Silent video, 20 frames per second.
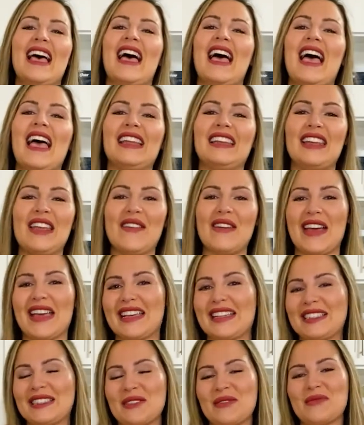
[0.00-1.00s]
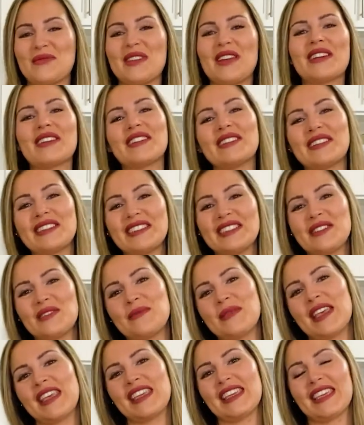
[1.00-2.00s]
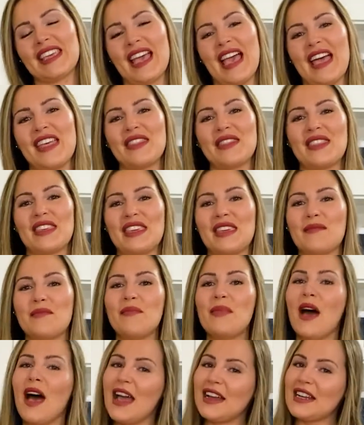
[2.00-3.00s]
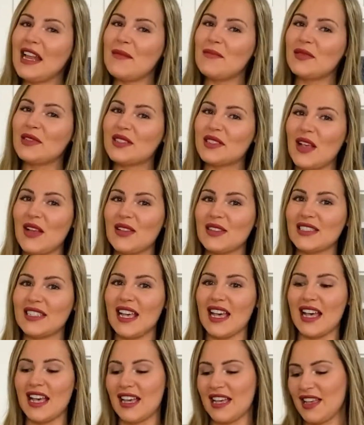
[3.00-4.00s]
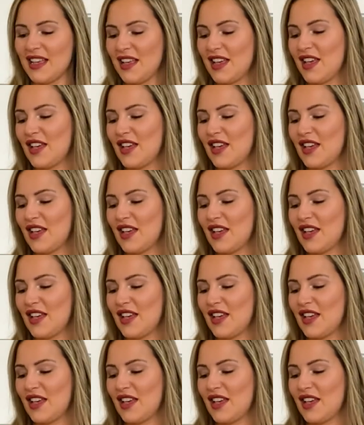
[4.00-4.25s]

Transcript: Anyways, we are going to make the pineapple salsa.